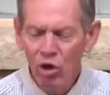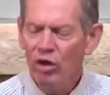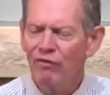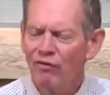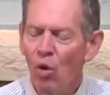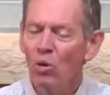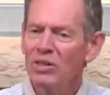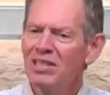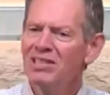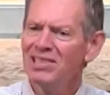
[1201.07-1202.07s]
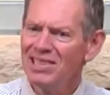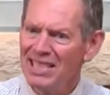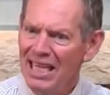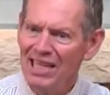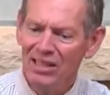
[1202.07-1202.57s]
You look forward to
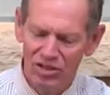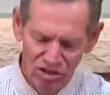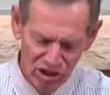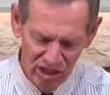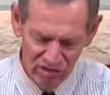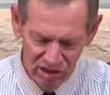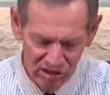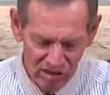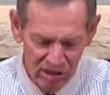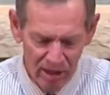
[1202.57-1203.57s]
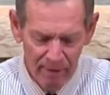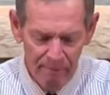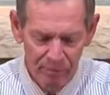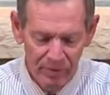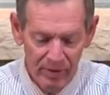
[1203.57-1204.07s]
seeing Jesus.
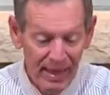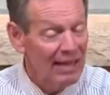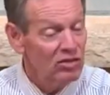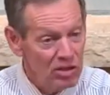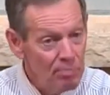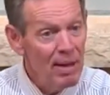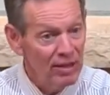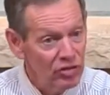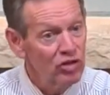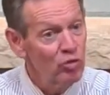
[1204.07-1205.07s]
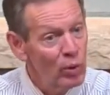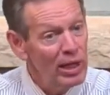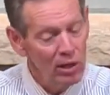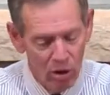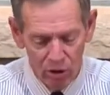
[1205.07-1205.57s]
That's the message
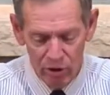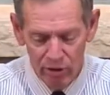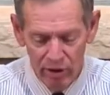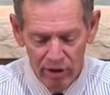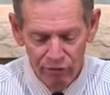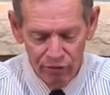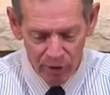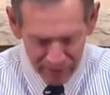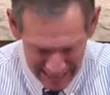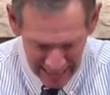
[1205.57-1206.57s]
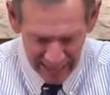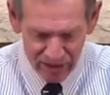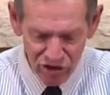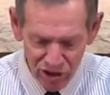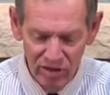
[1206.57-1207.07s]
we learn from
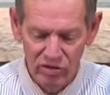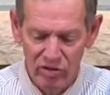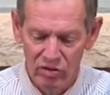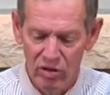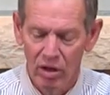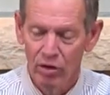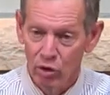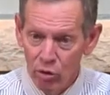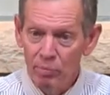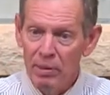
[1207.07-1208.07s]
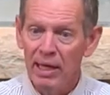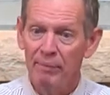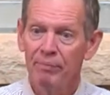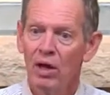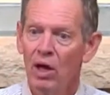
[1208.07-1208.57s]
King Jesus. You and me,
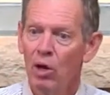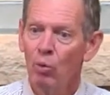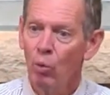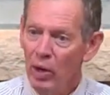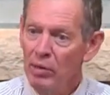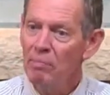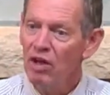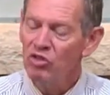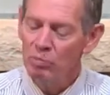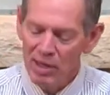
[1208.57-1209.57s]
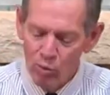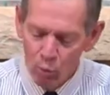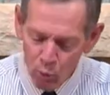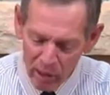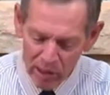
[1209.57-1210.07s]
we must be
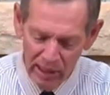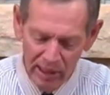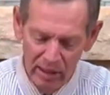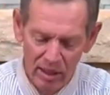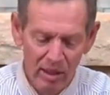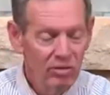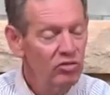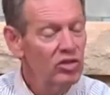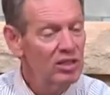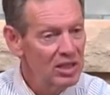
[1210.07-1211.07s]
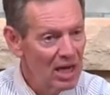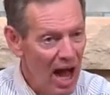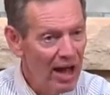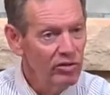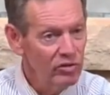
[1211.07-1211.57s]
willing to
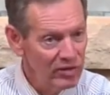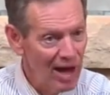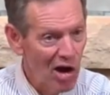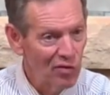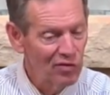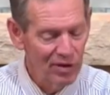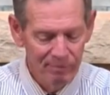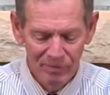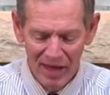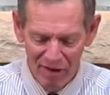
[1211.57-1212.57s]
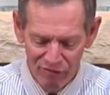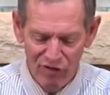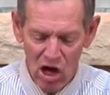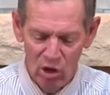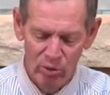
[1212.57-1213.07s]
deny self and
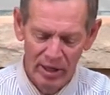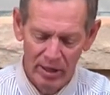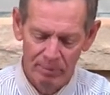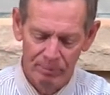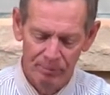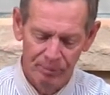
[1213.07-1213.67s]
follow him.